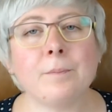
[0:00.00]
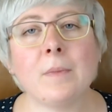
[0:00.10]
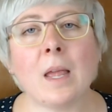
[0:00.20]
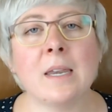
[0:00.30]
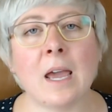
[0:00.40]

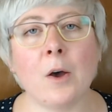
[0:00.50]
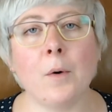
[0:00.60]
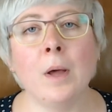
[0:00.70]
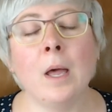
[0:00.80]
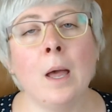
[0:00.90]

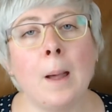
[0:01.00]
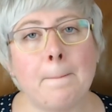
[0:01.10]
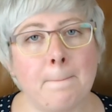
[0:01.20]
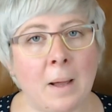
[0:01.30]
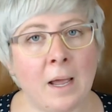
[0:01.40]
Now,
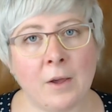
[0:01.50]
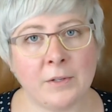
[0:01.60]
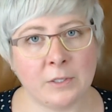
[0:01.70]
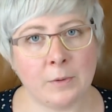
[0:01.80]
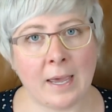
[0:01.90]
I
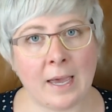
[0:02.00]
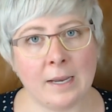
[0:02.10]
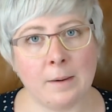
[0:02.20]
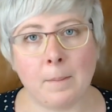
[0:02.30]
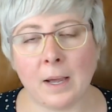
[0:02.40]
also
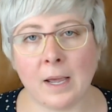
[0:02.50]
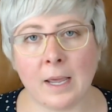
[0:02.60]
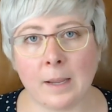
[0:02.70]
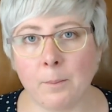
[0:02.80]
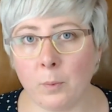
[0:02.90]
had
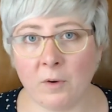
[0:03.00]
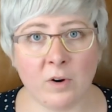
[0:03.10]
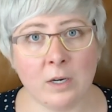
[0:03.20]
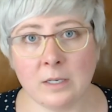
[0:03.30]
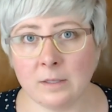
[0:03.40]
my
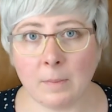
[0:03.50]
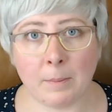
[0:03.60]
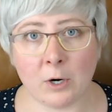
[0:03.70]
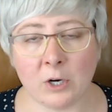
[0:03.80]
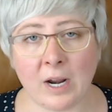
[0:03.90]
boyfriend, my
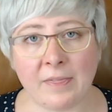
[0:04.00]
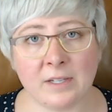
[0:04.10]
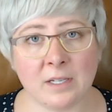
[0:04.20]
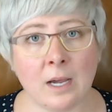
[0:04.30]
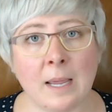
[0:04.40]
partner at the
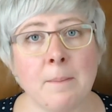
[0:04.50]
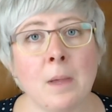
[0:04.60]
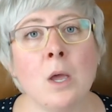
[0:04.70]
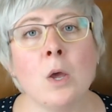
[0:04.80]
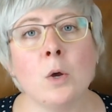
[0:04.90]
time,
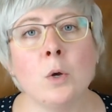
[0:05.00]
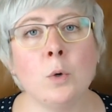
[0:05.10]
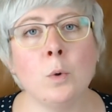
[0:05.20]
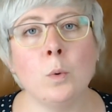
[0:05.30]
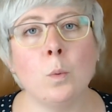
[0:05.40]

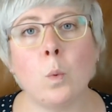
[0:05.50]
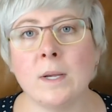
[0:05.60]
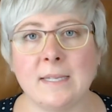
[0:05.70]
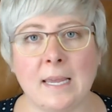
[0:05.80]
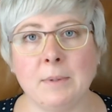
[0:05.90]
who
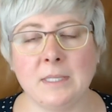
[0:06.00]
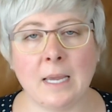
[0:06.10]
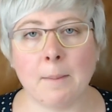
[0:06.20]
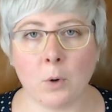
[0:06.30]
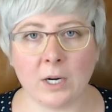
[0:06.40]
was able to
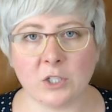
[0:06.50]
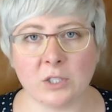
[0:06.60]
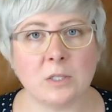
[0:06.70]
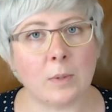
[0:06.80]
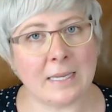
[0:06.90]
get mortgages.
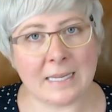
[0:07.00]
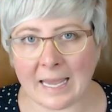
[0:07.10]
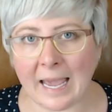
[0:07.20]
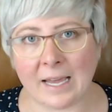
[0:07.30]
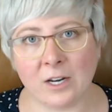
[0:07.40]
So he
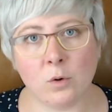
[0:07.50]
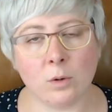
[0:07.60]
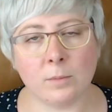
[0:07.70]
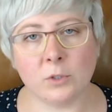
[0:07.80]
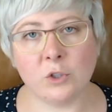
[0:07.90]
had a
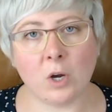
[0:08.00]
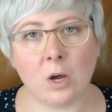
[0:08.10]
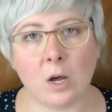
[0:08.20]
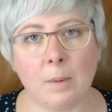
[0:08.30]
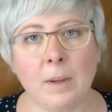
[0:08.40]
normal
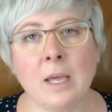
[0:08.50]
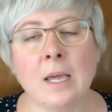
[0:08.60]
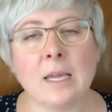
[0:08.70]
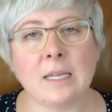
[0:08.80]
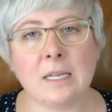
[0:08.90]
job.
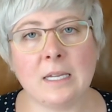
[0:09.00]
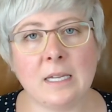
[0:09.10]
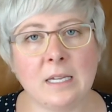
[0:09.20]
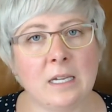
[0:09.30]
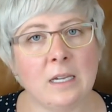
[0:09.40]

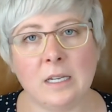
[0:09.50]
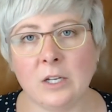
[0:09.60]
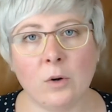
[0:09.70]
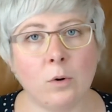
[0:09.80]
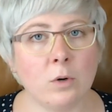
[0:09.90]
He, you
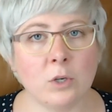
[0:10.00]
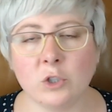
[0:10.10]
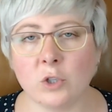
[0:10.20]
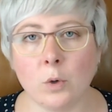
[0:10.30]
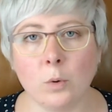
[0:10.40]
know, could
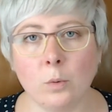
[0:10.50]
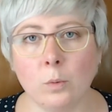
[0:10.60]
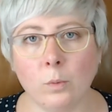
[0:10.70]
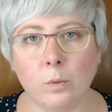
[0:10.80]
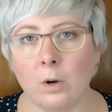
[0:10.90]

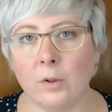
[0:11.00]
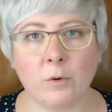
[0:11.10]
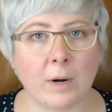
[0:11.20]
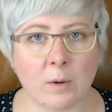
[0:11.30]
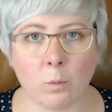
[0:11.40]
show all the
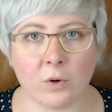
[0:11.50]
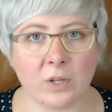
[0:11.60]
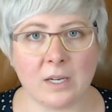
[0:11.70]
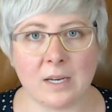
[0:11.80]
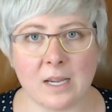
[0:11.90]
credit
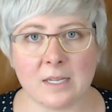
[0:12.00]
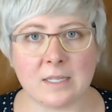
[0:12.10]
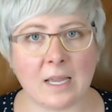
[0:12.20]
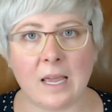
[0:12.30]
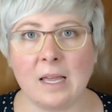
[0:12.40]
worthiness
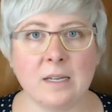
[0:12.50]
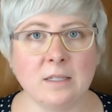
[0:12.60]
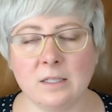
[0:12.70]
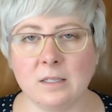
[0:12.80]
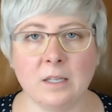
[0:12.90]

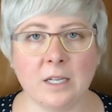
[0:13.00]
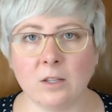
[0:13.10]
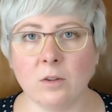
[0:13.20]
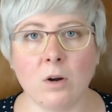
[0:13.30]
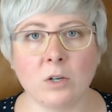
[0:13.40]
and like the
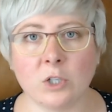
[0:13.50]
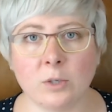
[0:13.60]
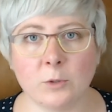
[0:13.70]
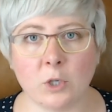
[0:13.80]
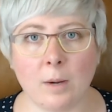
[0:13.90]

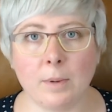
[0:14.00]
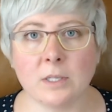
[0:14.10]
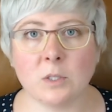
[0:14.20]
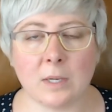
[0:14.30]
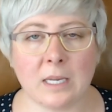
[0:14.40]
long-term job.
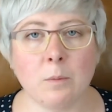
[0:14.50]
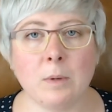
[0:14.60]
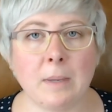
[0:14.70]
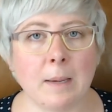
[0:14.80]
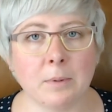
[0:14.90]
So he would
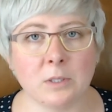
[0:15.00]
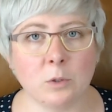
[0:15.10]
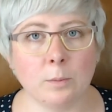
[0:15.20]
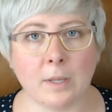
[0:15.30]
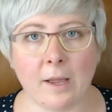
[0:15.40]
be able to
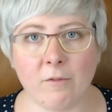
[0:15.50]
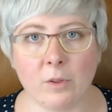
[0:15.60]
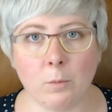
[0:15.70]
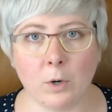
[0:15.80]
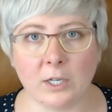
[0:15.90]
apply for the
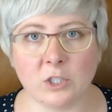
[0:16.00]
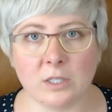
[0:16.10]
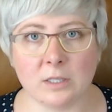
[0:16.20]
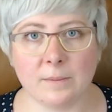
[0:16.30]
mortgages.